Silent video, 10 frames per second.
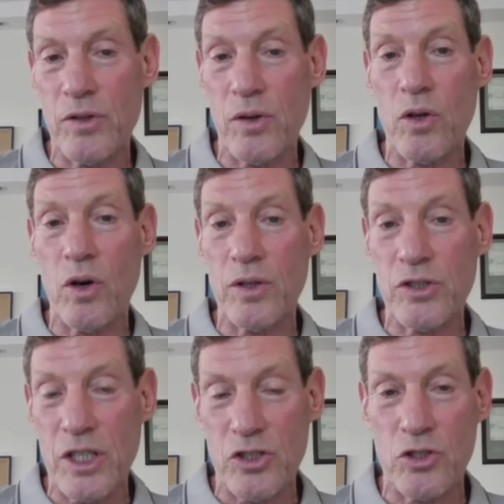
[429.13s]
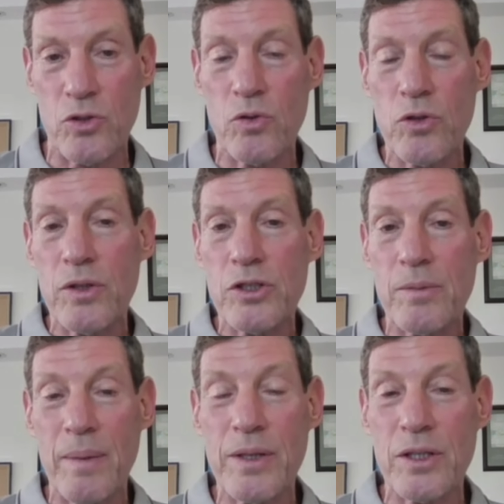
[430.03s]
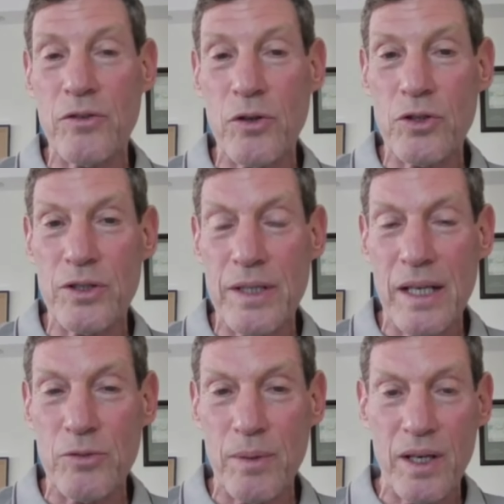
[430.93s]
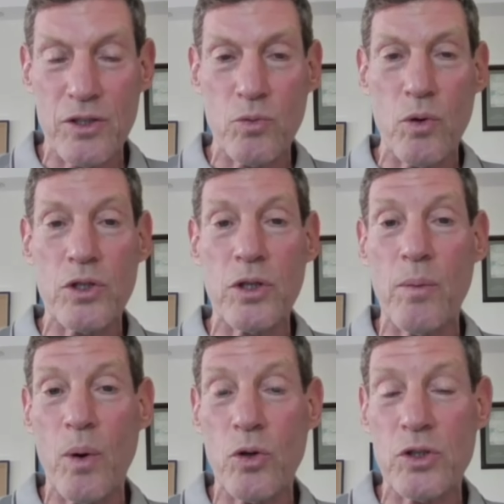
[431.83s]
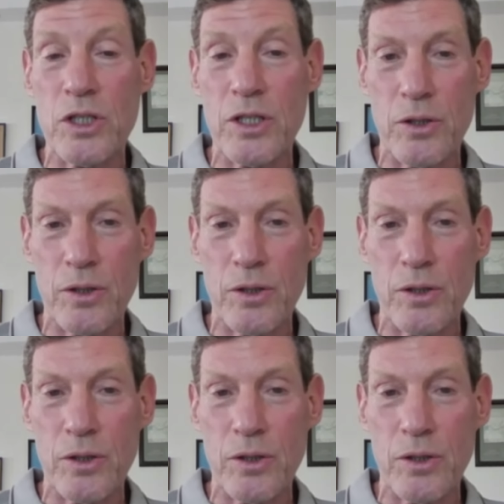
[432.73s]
To the connotation or to the semantic field that stands behind the word democracy.